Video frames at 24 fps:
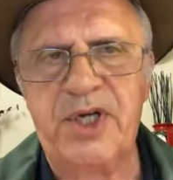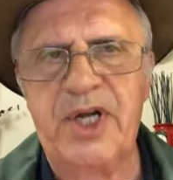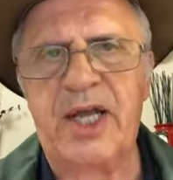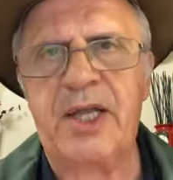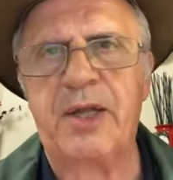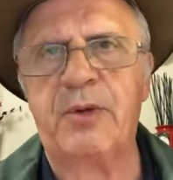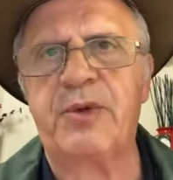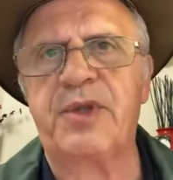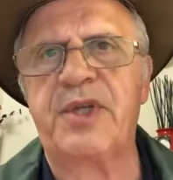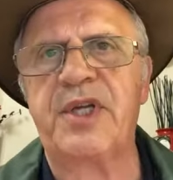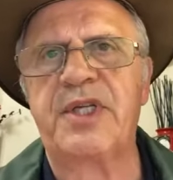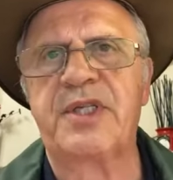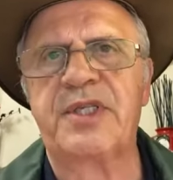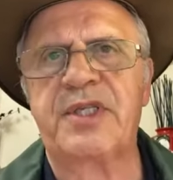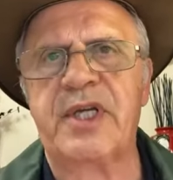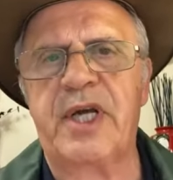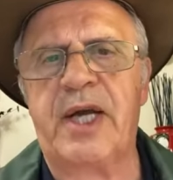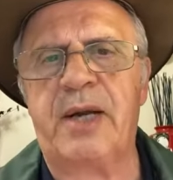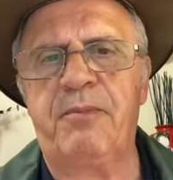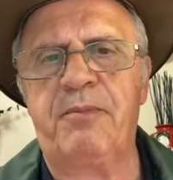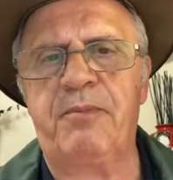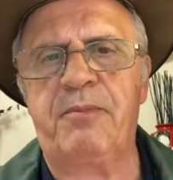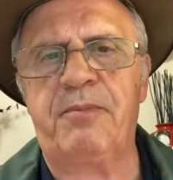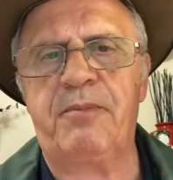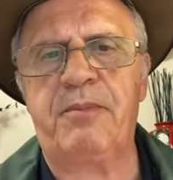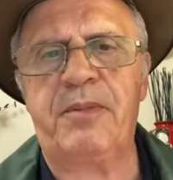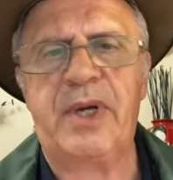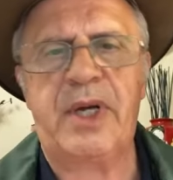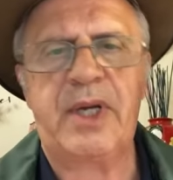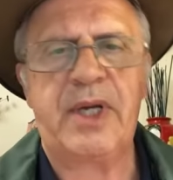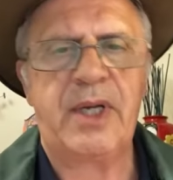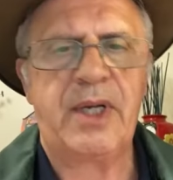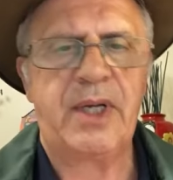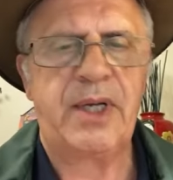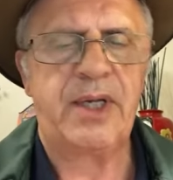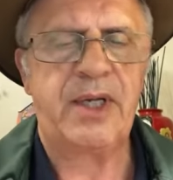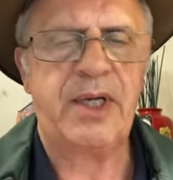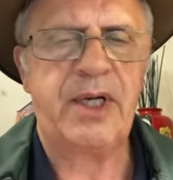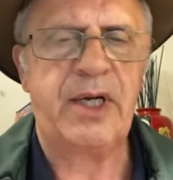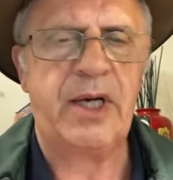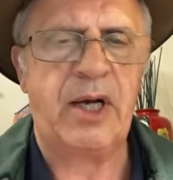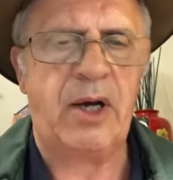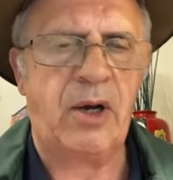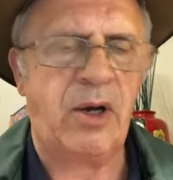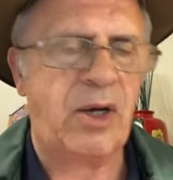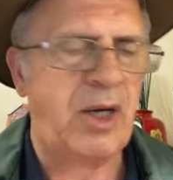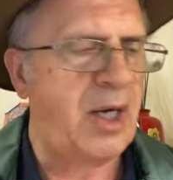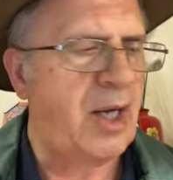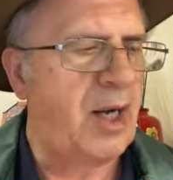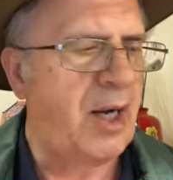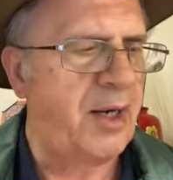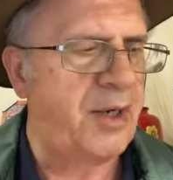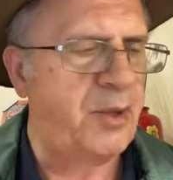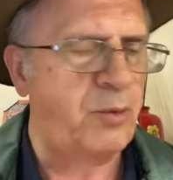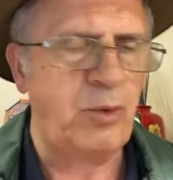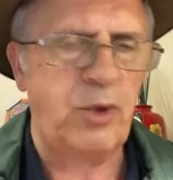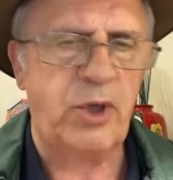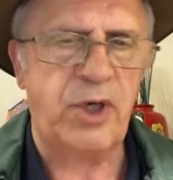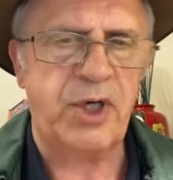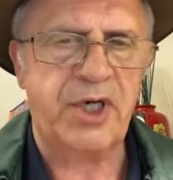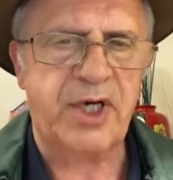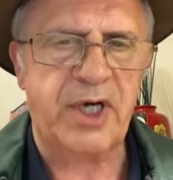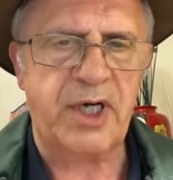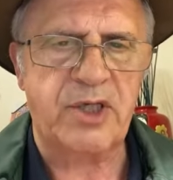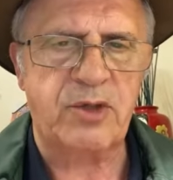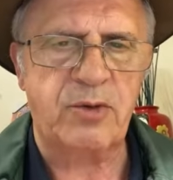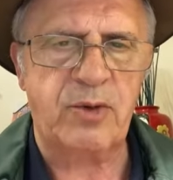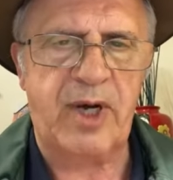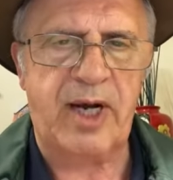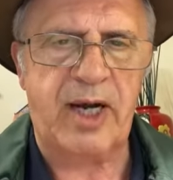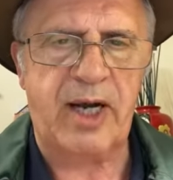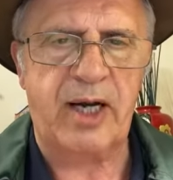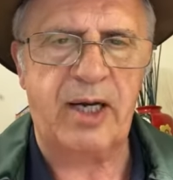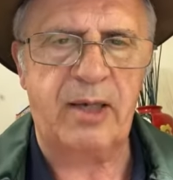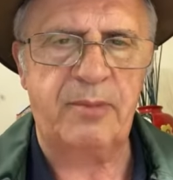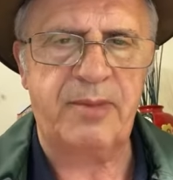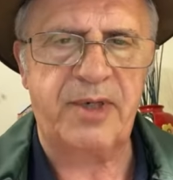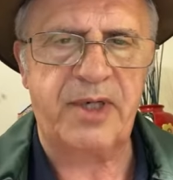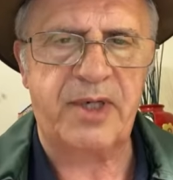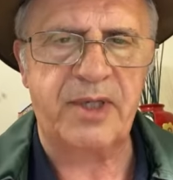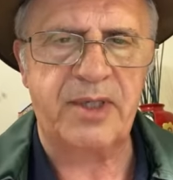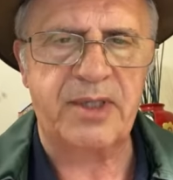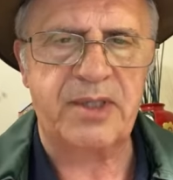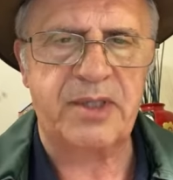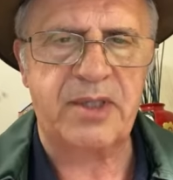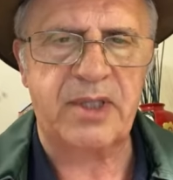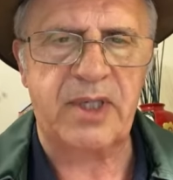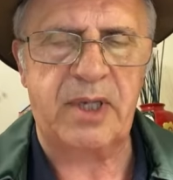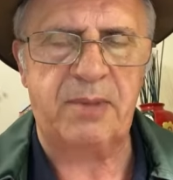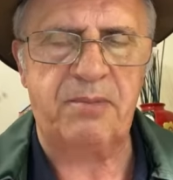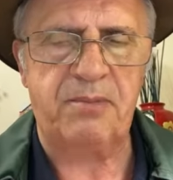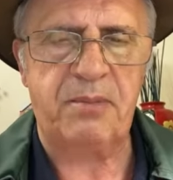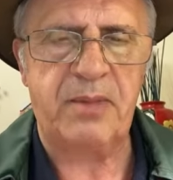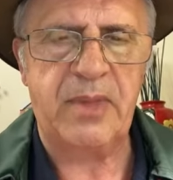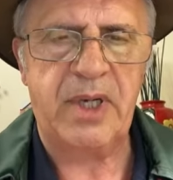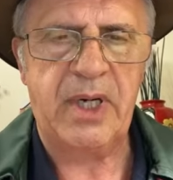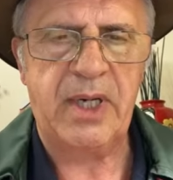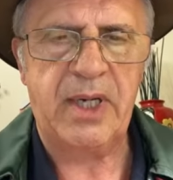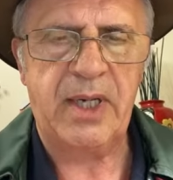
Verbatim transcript: each other with this, um, you know, online work as well. Because um,